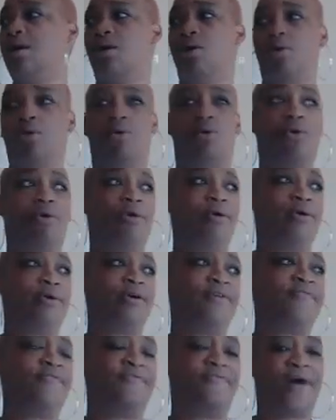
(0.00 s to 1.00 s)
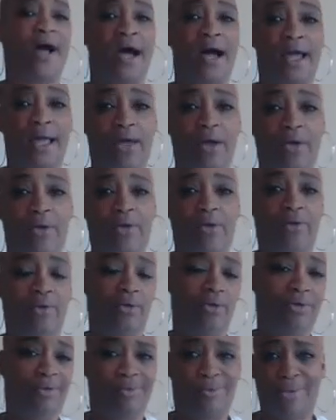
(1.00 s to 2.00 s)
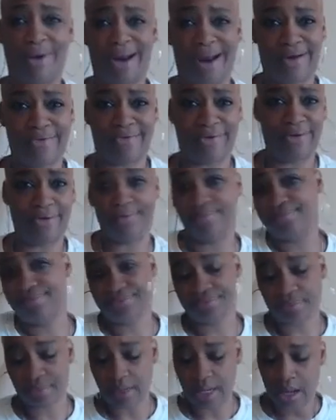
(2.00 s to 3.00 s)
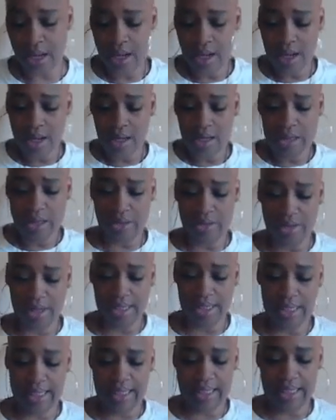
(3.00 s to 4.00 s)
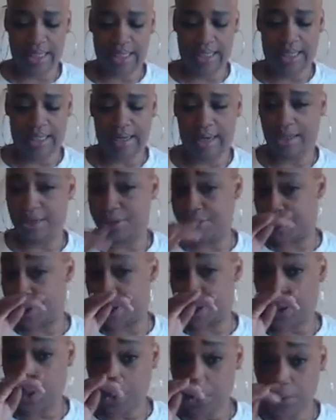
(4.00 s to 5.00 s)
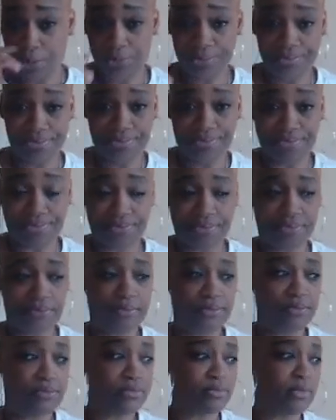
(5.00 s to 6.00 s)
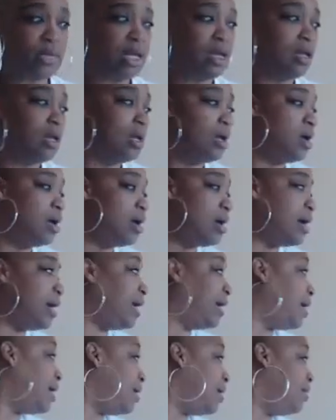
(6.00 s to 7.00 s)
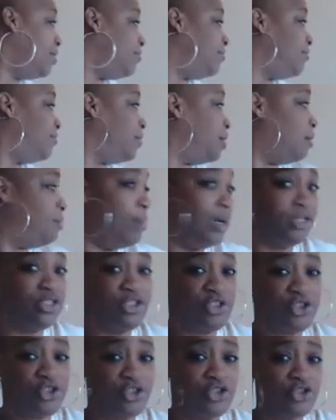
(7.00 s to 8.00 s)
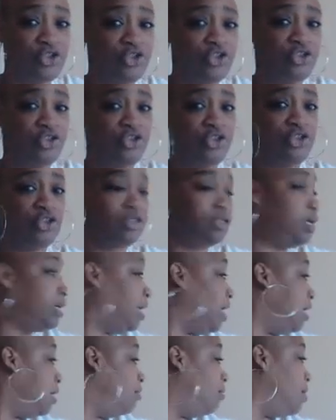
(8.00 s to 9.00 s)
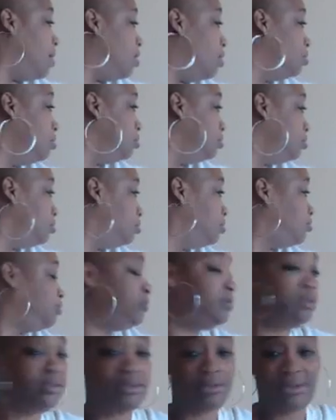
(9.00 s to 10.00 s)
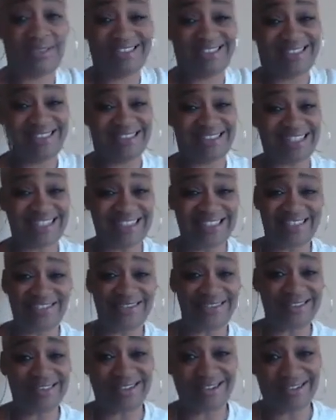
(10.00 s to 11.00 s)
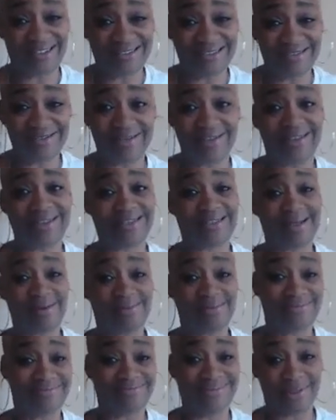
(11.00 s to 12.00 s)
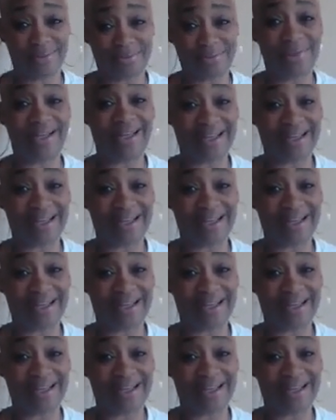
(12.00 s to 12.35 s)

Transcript: or a file or whatever. You're going to need a journal. I have a bunch. I got about 6 or so, because I'm a